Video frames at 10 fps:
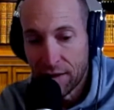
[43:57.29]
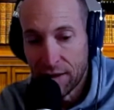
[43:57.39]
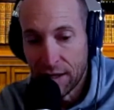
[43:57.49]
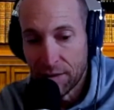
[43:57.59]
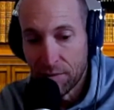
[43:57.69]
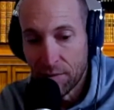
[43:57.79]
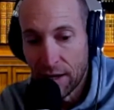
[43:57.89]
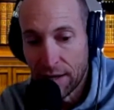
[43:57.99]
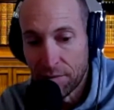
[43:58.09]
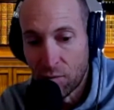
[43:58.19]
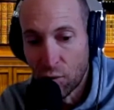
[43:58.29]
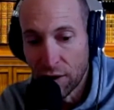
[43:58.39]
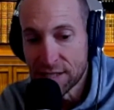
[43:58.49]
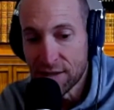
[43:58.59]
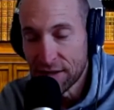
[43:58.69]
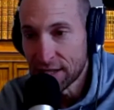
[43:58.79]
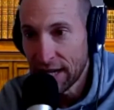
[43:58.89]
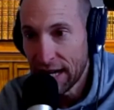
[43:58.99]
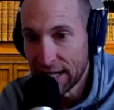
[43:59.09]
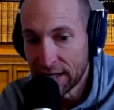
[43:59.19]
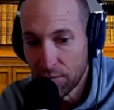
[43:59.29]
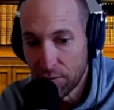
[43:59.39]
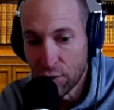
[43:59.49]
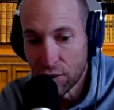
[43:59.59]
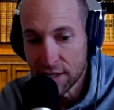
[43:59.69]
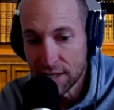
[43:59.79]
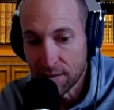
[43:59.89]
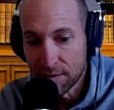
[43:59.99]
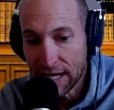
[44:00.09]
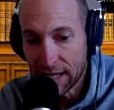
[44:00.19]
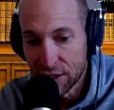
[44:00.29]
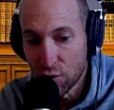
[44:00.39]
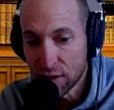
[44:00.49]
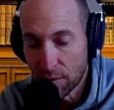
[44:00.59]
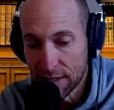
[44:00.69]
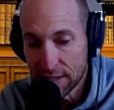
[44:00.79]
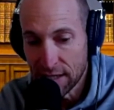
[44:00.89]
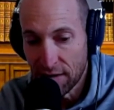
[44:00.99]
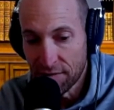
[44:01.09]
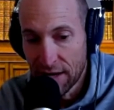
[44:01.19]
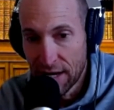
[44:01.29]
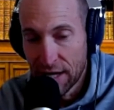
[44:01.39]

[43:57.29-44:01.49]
the uh, really sophisticated computer systems that can do some of this stuff.